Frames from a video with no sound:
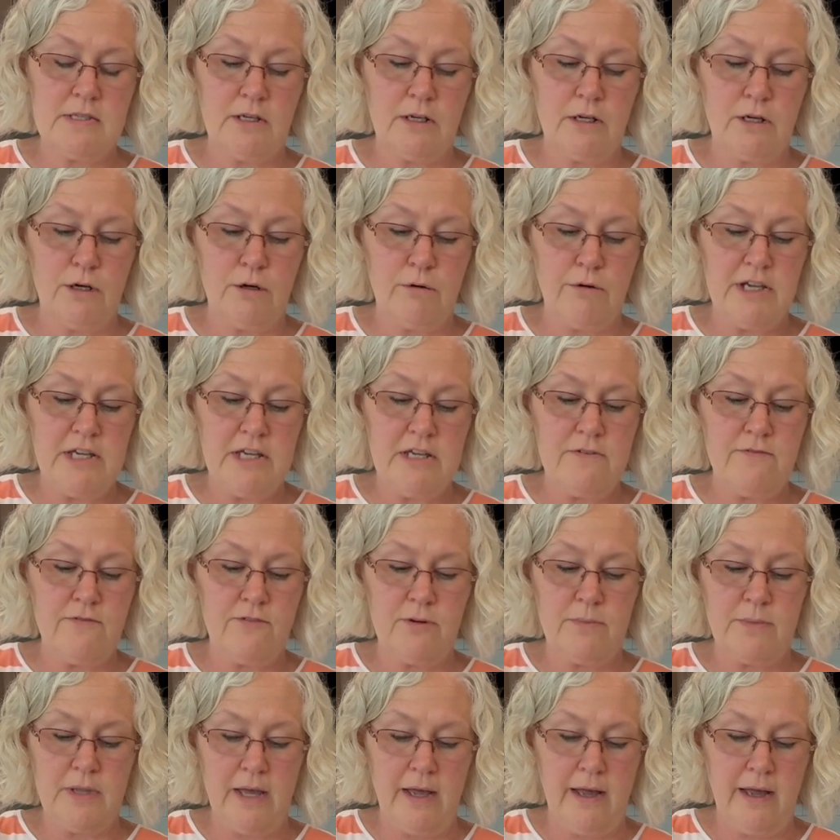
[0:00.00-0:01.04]
the green
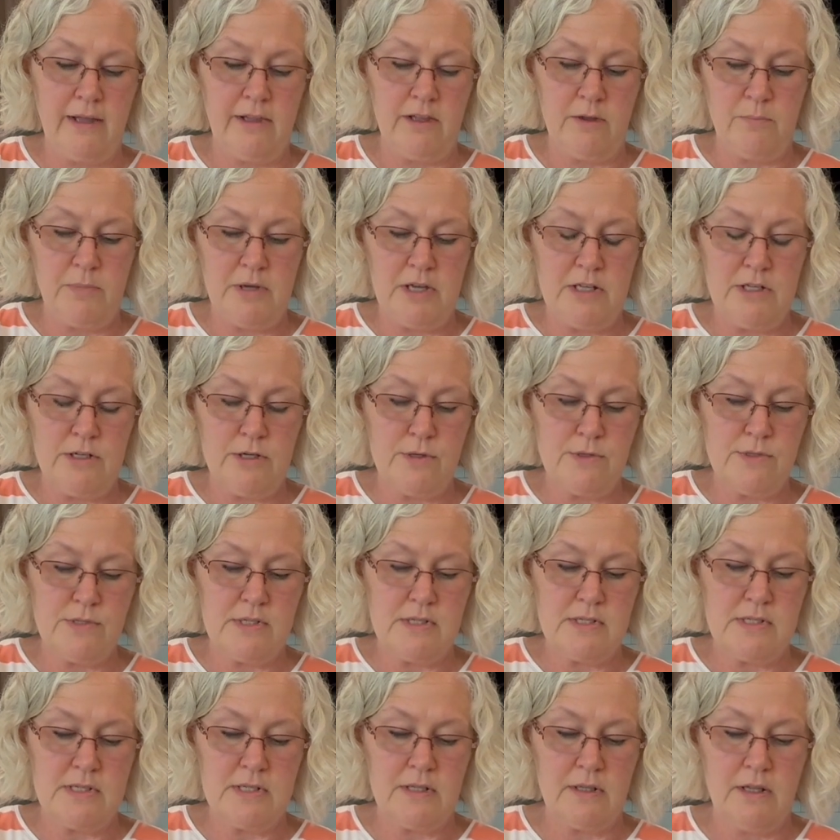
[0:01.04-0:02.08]
from the jalapenos
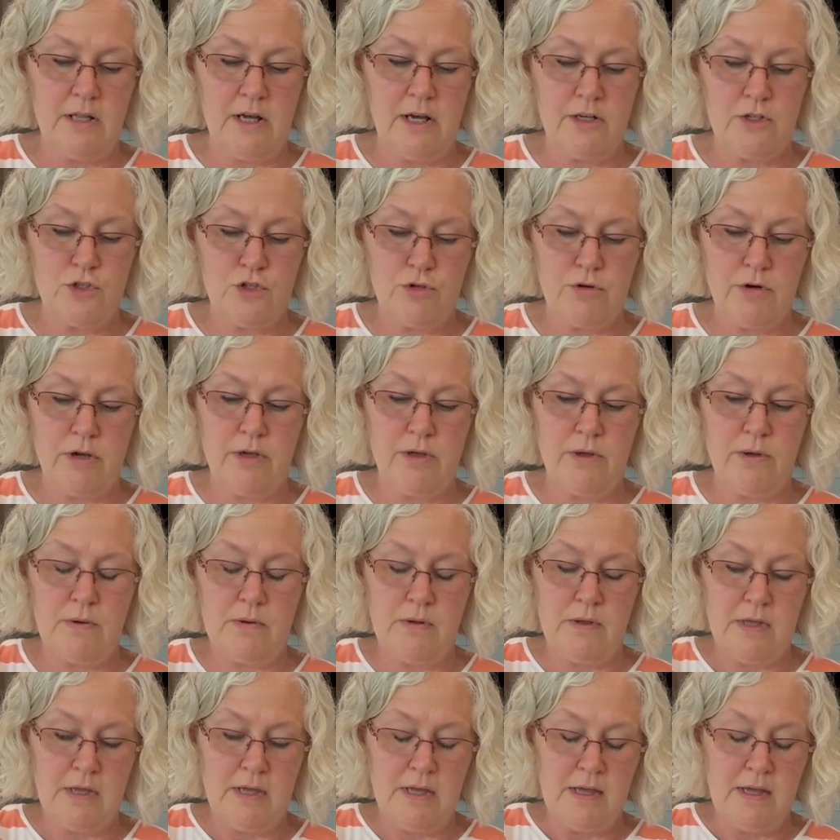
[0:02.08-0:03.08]
and cilantro,